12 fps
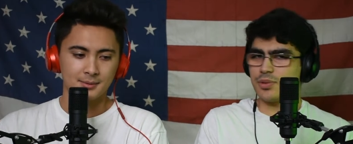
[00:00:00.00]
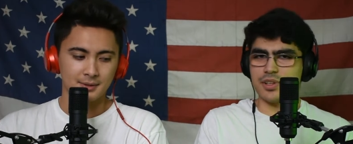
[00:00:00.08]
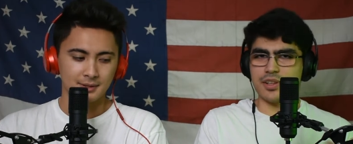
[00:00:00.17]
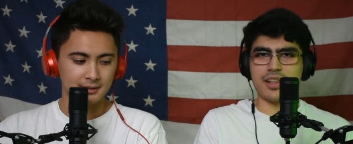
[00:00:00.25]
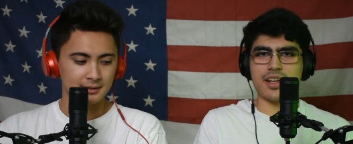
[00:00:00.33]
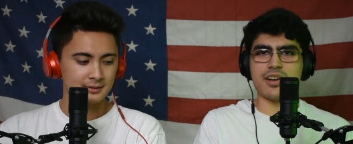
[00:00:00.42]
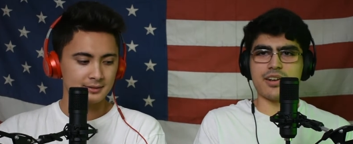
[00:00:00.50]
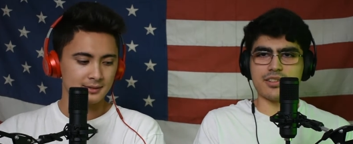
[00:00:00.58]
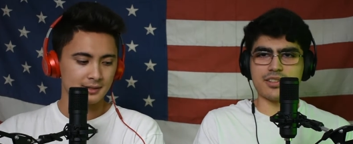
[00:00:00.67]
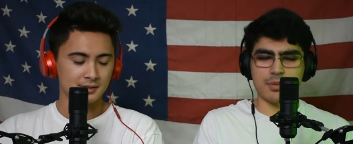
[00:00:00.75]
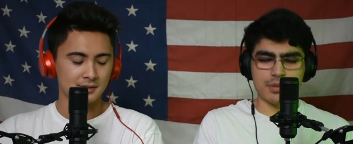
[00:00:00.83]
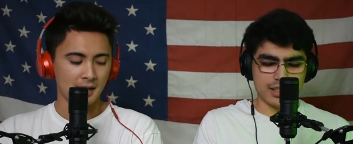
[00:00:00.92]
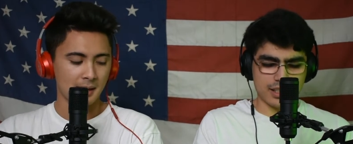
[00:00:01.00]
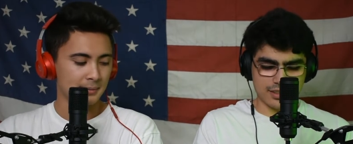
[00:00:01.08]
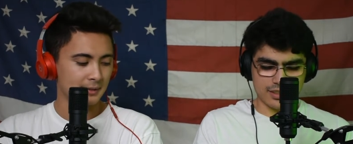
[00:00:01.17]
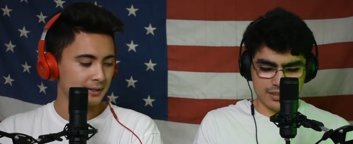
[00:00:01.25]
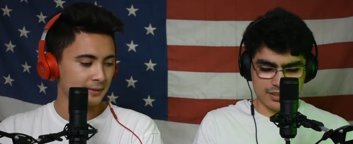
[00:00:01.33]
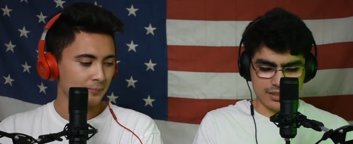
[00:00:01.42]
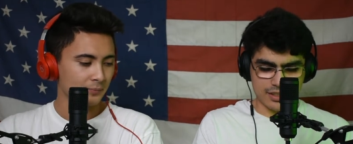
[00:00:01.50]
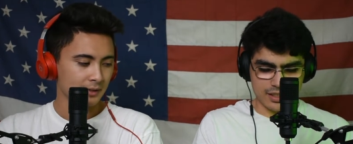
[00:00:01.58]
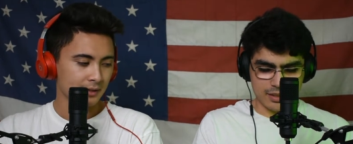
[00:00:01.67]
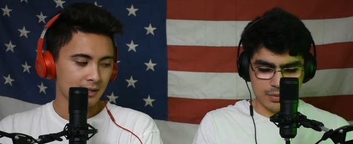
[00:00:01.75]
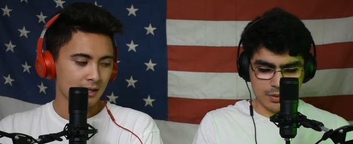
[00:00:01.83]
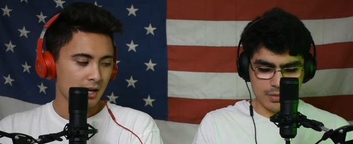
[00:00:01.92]
Speaker 1: sort of there. It's that's something that's happening. gonna
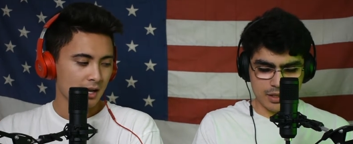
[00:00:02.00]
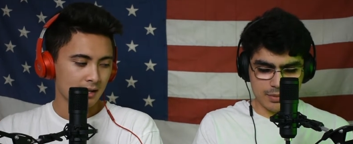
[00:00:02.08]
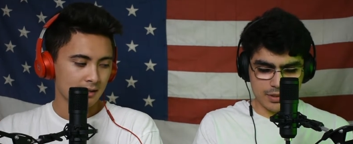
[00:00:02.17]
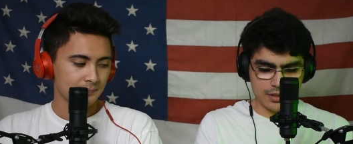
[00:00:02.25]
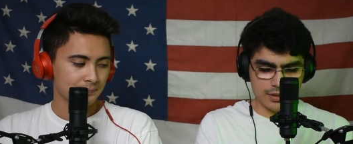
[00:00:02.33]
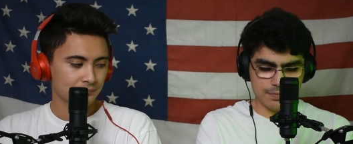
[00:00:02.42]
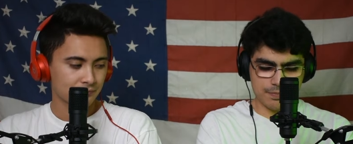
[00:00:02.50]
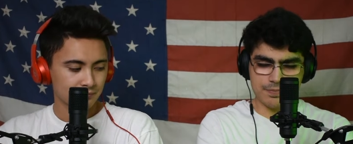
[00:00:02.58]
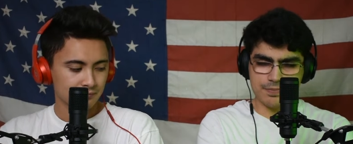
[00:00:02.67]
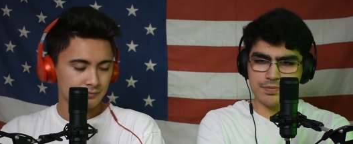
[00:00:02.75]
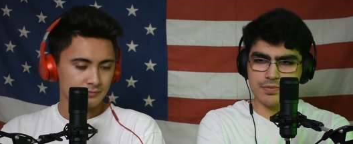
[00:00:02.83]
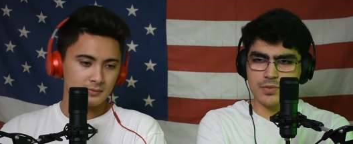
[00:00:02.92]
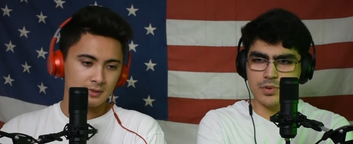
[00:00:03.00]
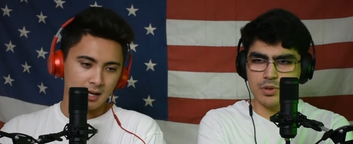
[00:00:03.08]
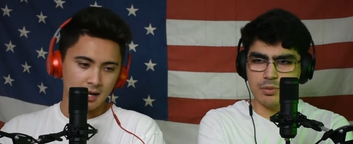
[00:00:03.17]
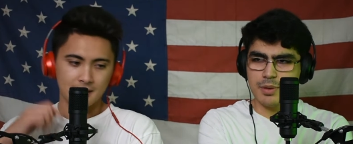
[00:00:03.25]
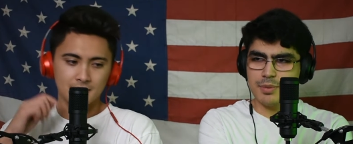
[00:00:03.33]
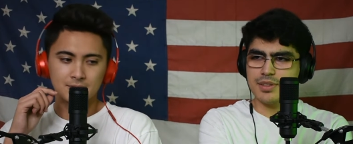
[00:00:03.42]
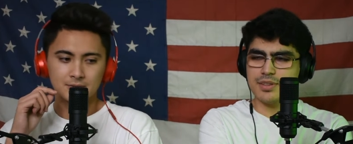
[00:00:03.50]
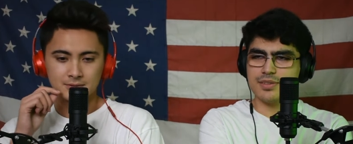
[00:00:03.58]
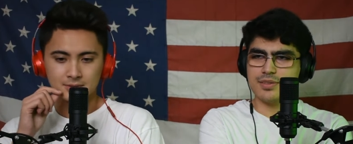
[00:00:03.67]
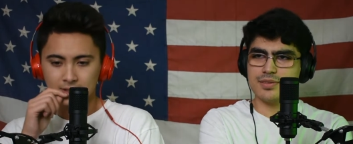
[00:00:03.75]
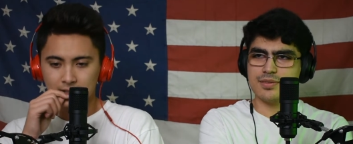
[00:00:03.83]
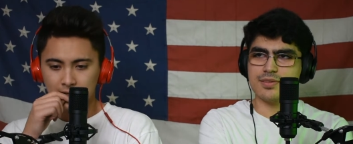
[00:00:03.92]
stay, but maybe, maybe. I
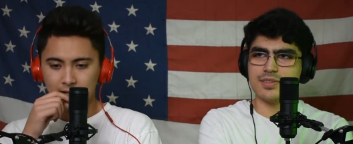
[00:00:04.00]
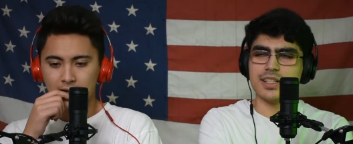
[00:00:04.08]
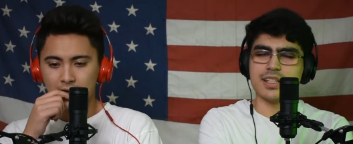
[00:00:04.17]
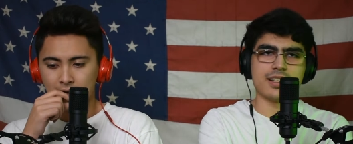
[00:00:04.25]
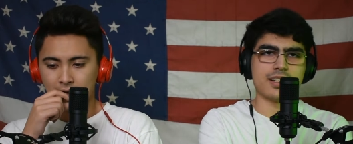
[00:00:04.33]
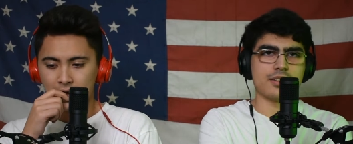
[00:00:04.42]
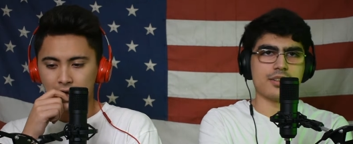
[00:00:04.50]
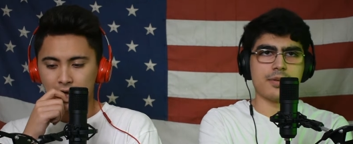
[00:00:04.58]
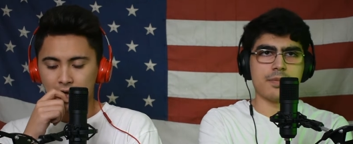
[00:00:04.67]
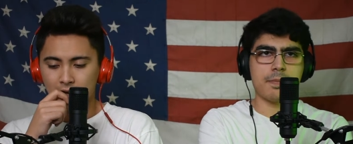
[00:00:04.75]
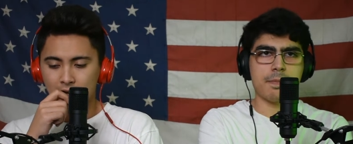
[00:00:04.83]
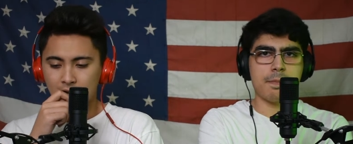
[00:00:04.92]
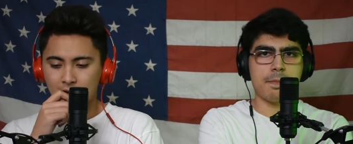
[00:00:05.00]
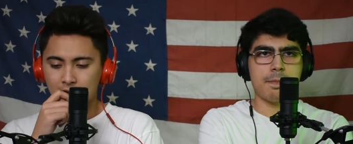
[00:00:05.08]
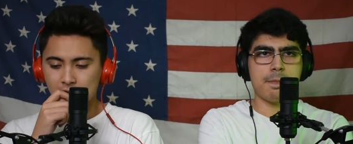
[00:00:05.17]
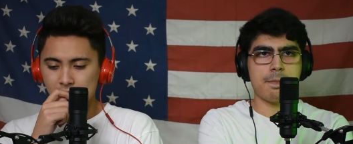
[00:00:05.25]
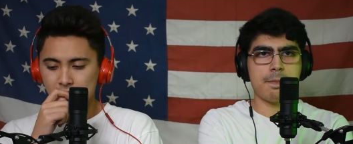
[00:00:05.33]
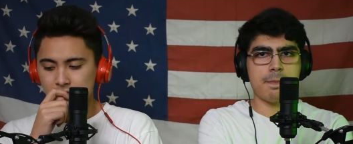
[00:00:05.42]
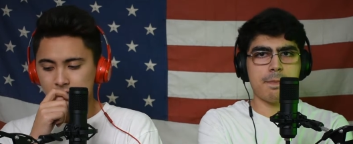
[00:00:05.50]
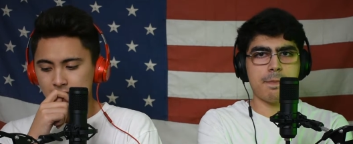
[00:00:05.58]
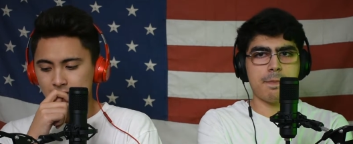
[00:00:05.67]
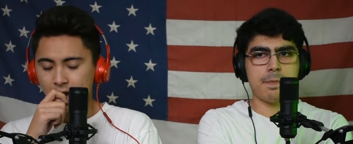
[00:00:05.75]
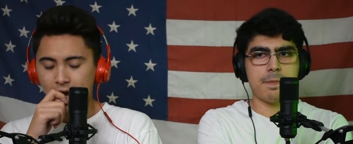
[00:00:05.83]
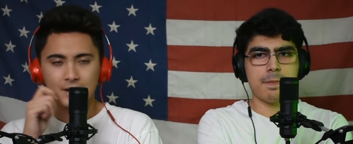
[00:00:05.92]
don't. Yeah, I don't know.
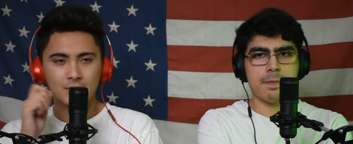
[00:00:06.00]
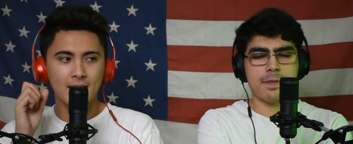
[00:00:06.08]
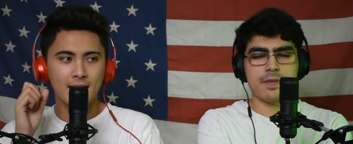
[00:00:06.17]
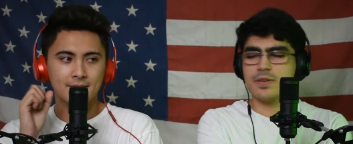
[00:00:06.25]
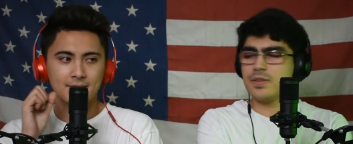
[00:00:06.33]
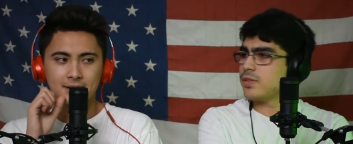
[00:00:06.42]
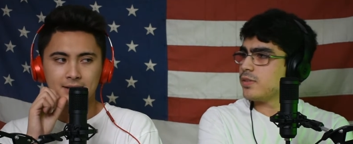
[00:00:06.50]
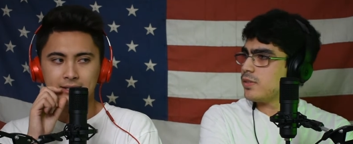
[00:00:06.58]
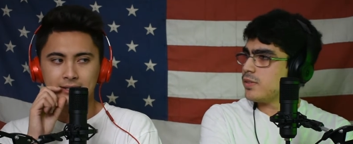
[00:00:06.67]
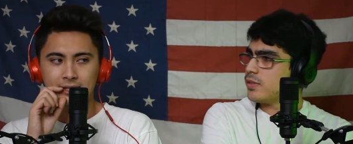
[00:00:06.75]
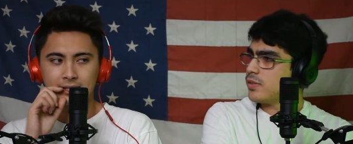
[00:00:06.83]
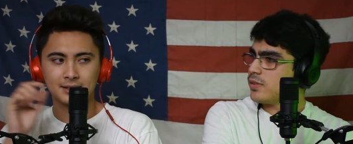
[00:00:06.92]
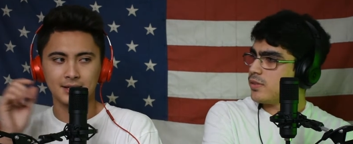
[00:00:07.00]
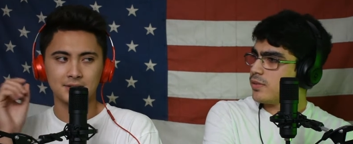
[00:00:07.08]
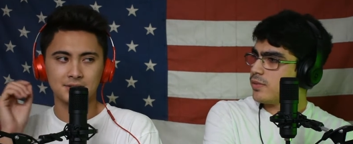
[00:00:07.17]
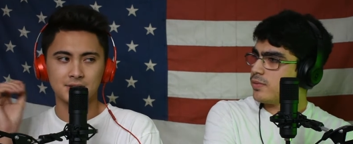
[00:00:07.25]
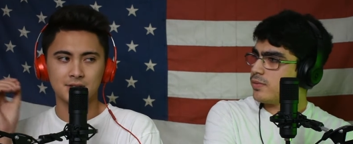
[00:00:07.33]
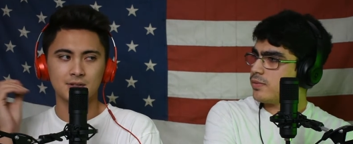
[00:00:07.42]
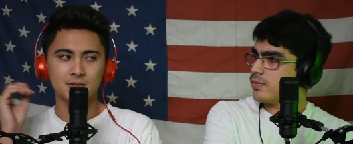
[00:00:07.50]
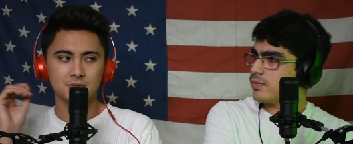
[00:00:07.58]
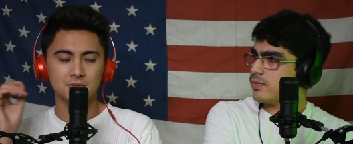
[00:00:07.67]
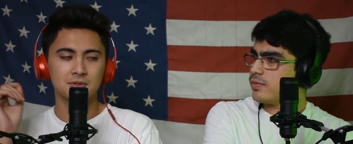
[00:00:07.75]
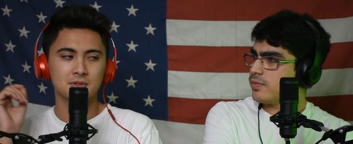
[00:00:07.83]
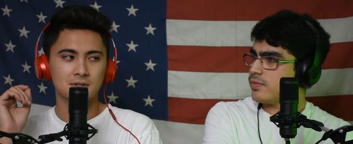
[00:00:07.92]
Speaker 2: I don't have anything that's
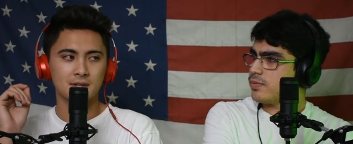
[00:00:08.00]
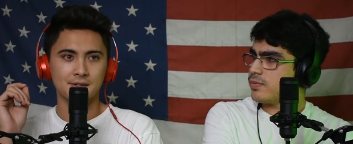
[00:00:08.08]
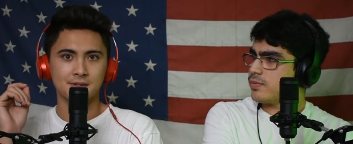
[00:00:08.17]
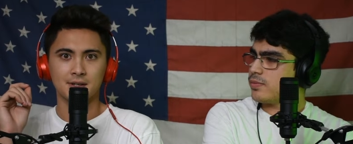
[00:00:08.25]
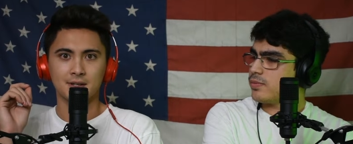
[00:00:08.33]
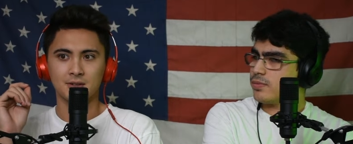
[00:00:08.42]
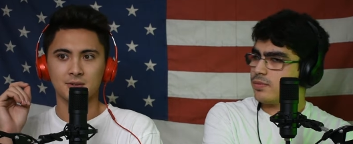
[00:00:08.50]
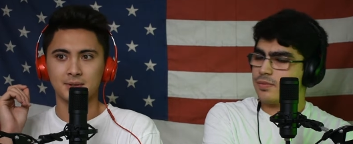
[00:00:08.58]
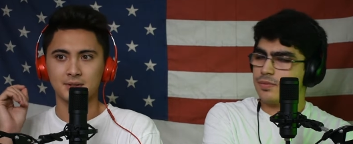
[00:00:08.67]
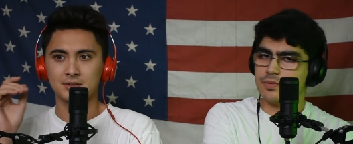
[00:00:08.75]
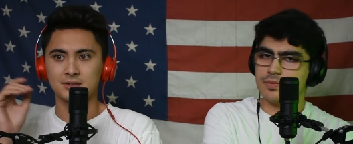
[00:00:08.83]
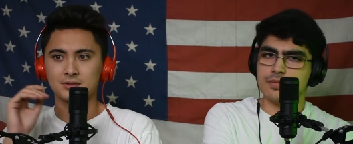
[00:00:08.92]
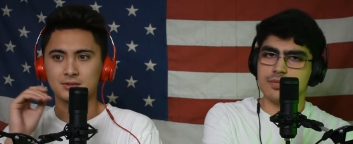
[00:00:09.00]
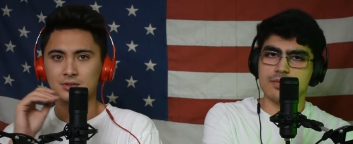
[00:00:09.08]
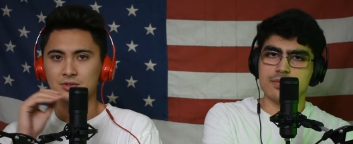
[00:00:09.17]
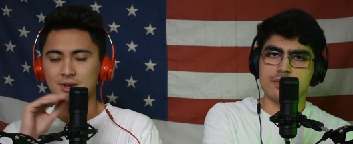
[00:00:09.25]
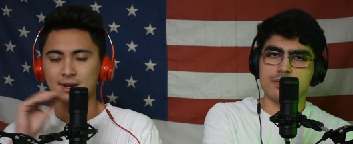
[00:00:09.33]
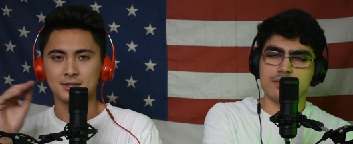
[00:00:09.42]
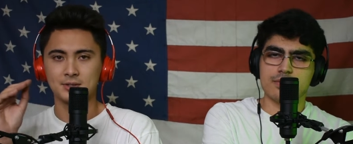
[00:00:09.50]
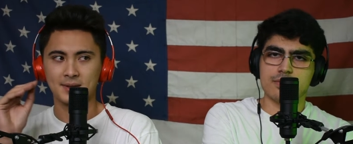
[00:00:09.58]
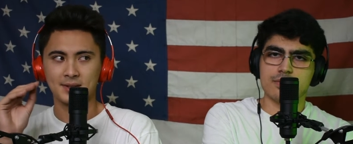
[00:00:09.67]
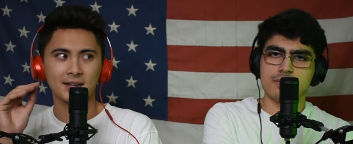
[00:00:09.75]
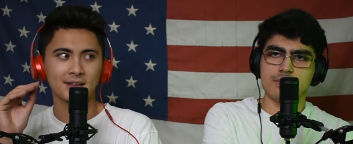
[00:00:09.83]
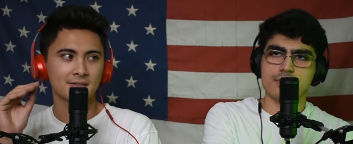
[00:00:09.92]
huge. That's like, oh my, this this changed
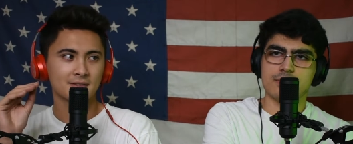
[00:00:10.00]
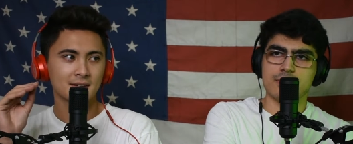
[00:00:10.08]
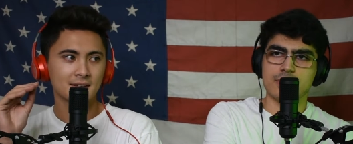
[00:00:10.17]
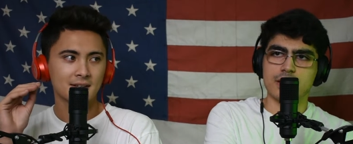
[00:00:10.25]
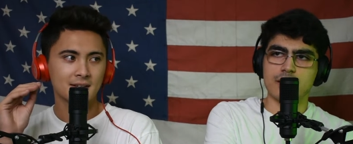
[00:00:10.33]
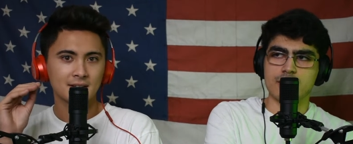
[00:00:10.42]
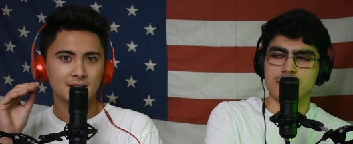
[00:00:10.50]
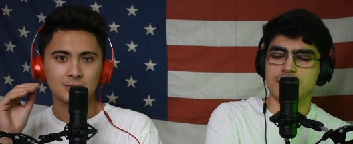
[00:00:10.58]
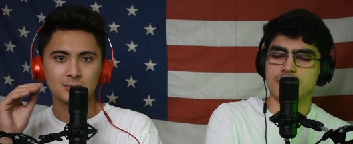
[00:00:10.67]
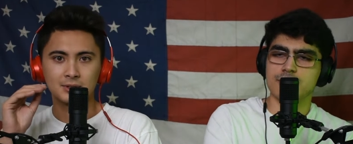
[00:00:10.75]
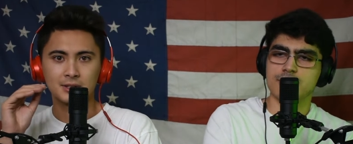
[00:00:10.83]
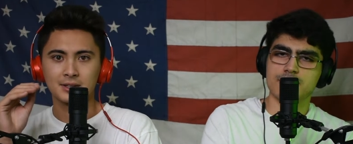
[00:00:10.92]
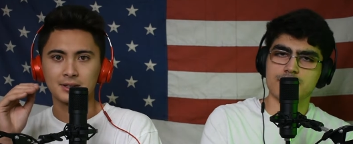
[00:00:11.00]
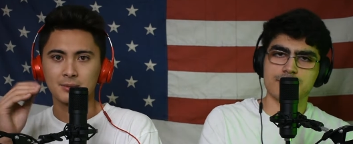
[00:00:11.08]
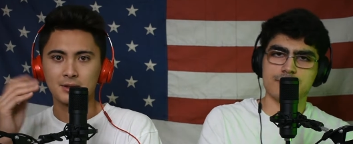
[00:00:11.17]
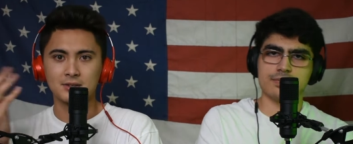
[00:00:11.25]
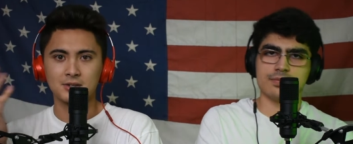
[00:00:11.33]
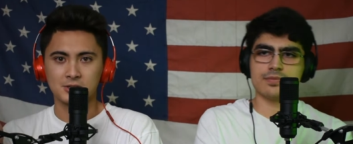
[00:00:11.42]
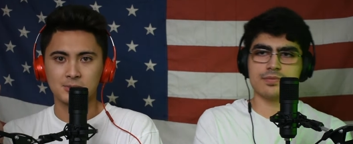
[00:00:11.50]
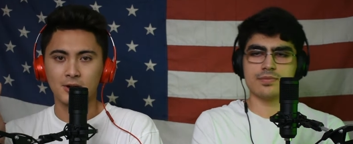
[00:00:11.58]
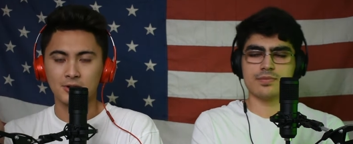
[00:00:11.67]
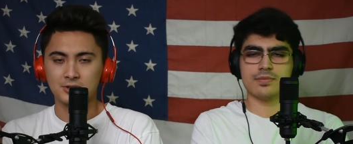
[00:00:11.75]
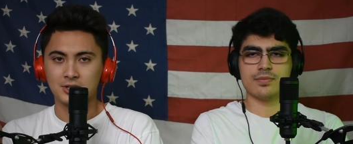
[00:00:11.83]
my life. Yeah. Completely. Made just small